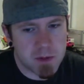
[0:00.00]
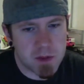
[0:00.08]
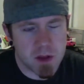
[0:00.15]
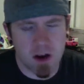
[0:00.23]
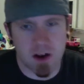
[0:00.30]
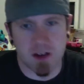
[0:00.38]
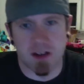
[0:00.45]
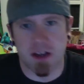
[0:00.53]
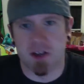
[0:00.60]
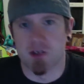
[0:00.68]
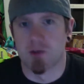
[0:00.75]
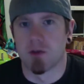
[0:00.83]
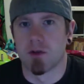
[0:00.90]

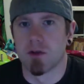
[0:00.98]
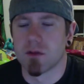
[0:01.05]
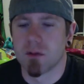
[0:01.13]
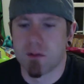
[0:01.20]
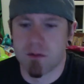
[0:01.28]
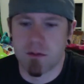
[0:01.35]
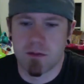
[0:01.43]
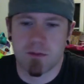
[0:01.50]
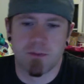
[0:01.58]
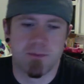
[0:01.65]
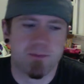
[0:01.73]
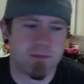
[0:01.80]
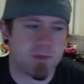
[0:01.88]
architectural
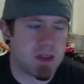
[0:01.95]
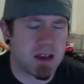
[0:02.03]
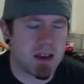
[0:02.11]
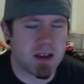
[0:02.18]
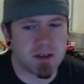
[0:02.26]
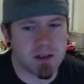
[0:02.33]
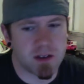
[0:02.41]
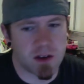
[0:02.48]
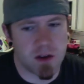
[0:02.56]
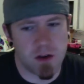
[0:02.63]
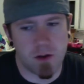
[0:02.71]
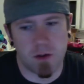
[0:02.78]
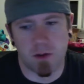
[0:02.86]
things in the
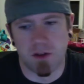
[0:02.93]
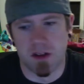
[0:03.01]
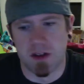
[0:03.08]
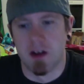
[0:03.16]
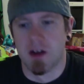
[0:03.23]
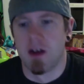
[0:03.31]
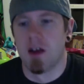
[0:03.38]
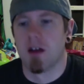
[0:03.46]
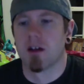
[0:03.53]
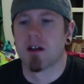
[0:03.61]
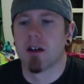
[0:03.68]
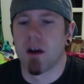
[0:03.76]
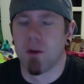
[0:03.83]
code that
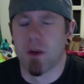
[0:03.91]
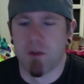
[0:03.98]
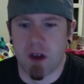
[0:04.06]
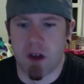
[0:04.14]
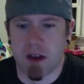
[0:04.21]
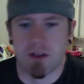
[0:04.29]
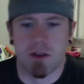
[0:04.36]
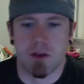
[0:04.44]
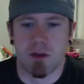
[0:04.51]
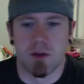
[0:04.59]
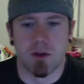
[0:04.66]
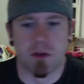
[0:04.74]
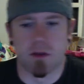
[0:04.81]
I would have liked
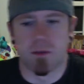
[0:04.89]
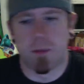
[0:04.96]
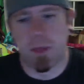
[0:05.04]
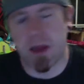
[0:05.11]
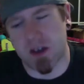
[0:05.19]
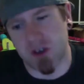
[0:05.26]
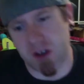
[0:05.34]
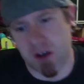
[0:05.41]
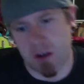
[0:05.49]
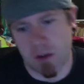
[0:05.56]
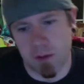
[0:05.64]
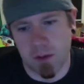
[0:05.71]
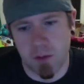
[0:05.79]
to hash out a
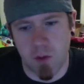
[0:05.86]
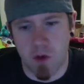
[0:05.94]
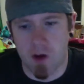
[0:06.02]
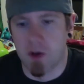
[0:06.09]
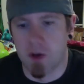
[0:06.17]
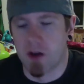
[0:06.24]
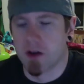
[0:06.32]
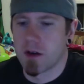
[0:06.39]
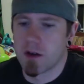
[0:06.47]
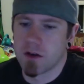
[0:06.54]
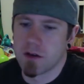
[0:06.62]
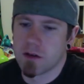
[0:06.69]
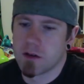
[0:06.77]
little bit more, but
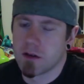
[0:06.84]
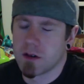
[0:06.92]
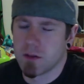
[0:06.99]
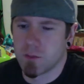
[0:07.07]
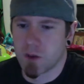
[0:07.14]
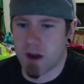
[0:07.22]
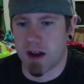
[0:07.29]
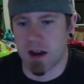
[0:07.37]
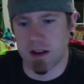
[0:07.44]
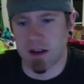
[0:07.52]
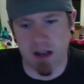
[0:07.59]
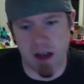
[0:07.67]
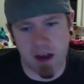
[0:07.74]
ran out
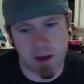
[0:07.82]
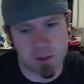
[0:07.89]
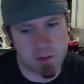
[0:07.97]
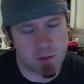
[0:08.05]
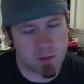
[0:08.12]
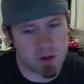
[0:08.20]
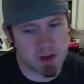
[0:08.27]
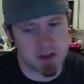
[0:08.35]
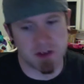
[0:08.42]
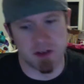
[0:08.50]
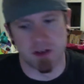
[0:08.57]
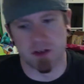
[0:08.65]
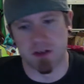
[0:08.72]
of time really
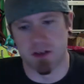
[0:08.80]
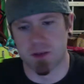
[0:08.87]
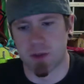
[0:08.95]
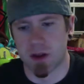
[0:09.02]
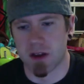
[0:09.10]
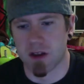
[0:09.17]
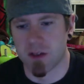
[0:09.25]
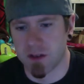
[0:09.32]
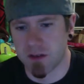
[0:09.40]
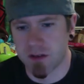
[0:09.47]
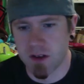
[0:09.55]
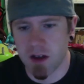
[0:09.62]
to spend on this.